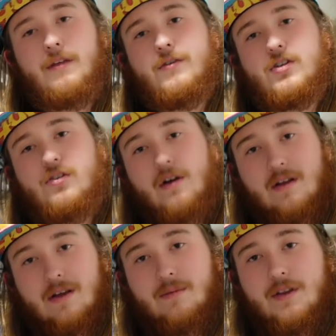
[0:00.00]
if you're
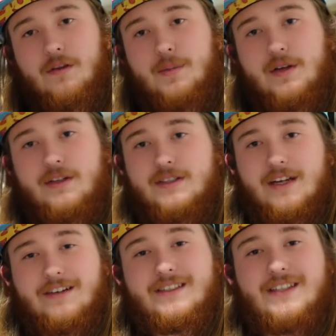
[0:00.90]
struggling with your builds, I
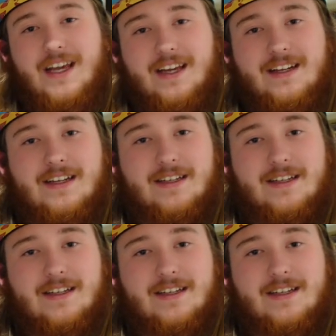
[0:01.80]
understand.